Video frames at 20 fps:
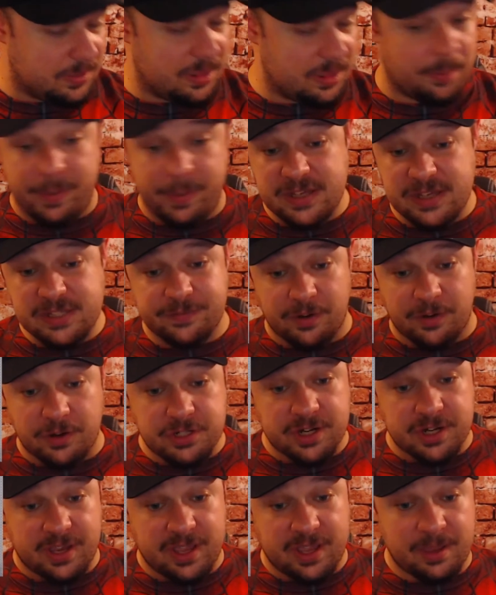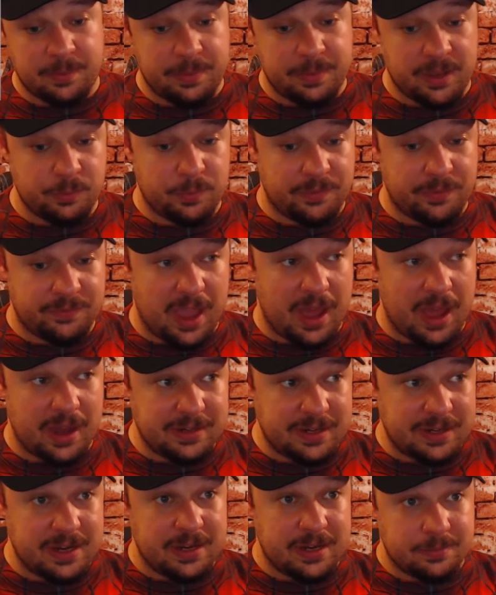best version of Kingpin we've
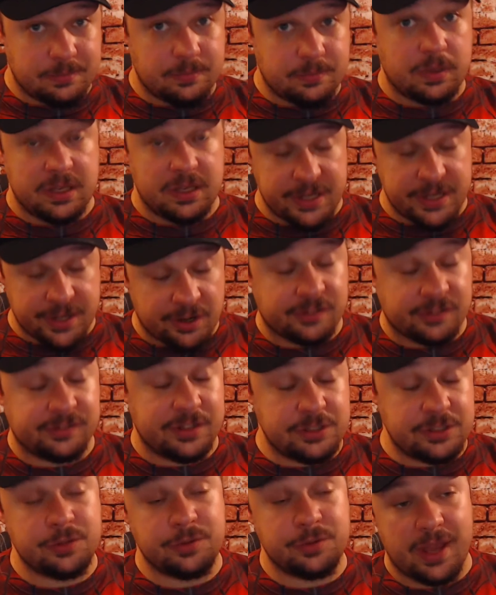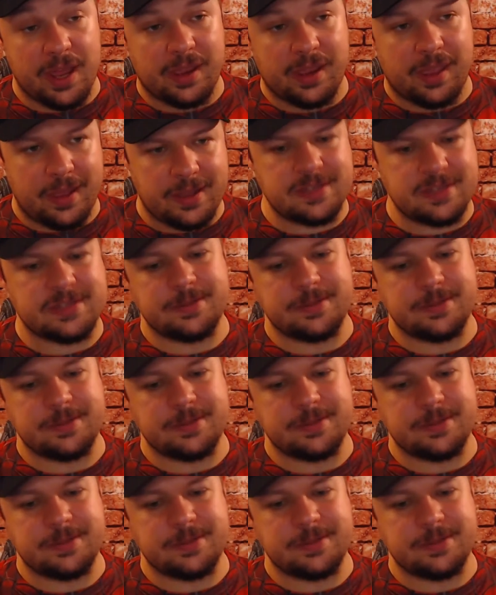gotten in nearly two decades?